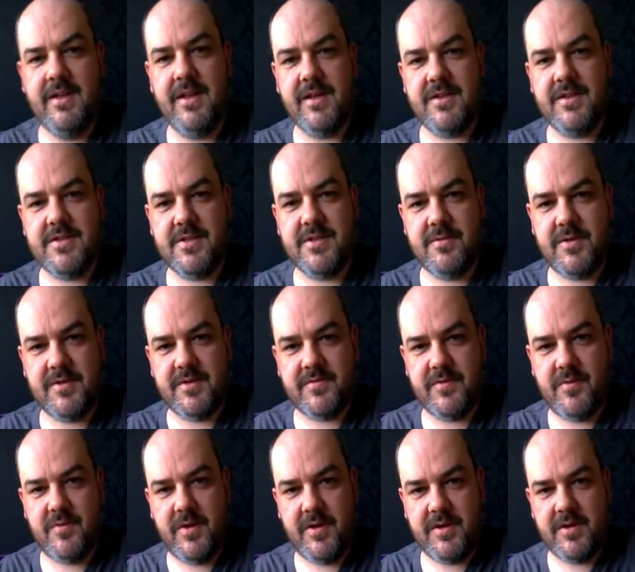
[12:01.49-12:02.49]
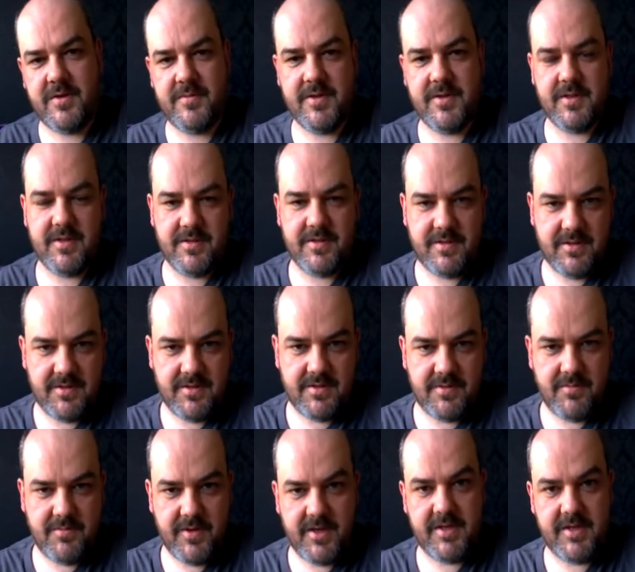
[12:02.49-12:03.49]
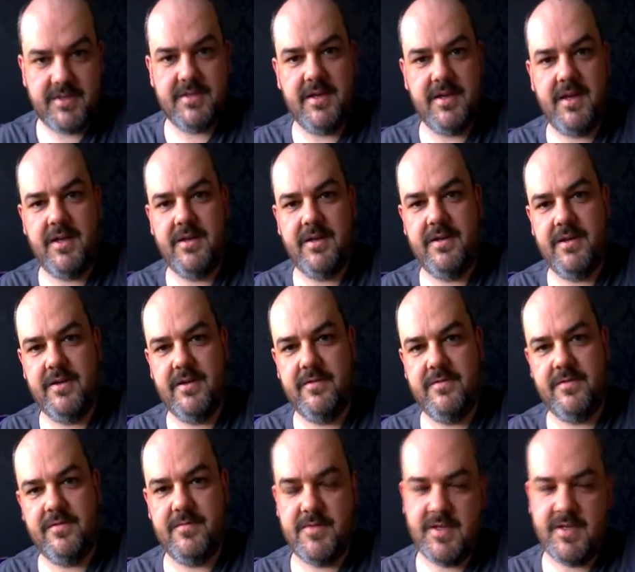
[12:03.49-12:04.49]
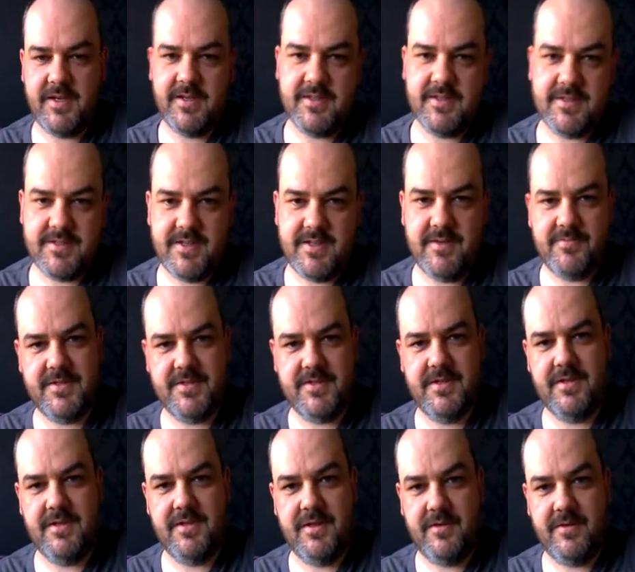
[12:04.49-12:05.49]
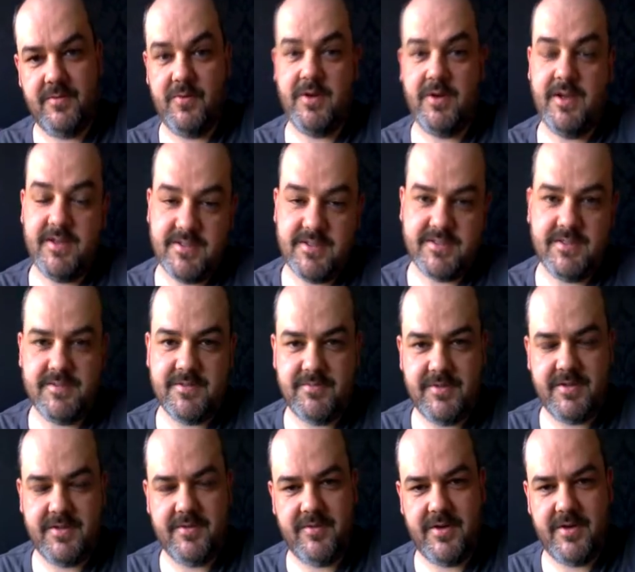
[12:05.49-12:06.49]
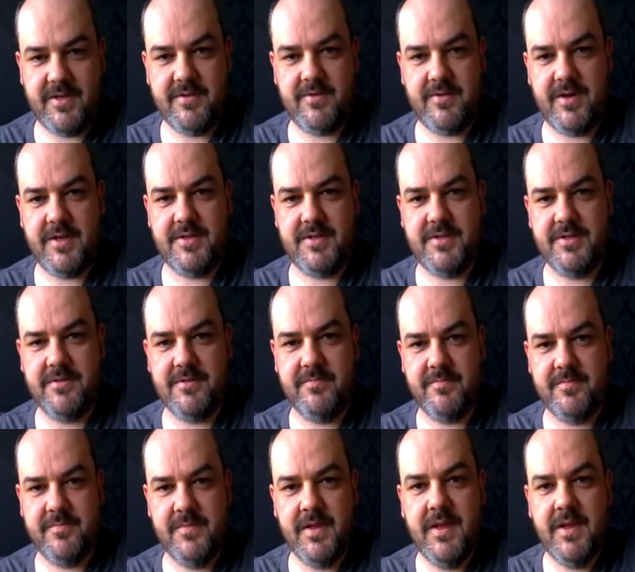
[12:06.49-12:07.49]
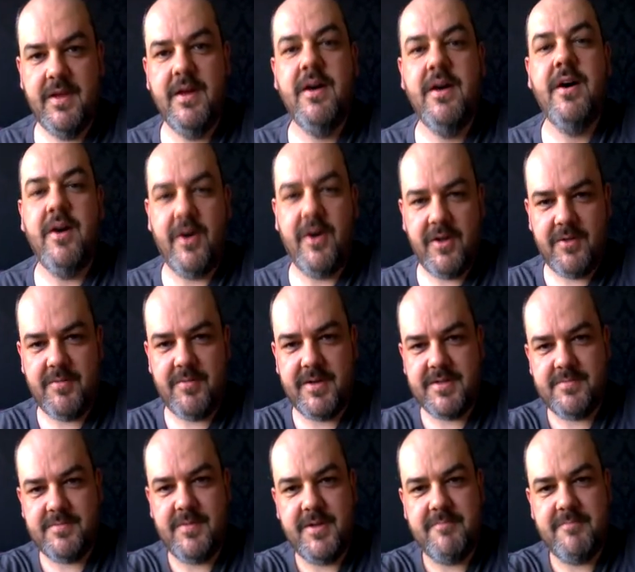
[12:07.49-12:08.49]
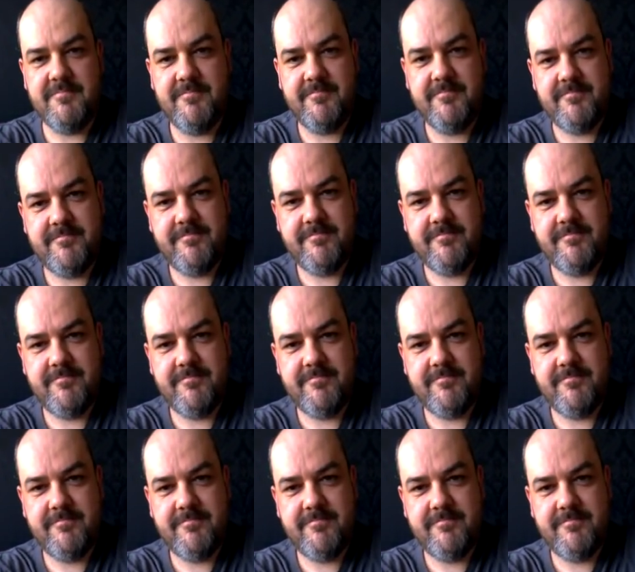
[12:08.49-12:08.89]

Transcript: Thank you so much for welcoming the, the debate and uh, for taking steps in what I see to be the right direction. All the best, mate.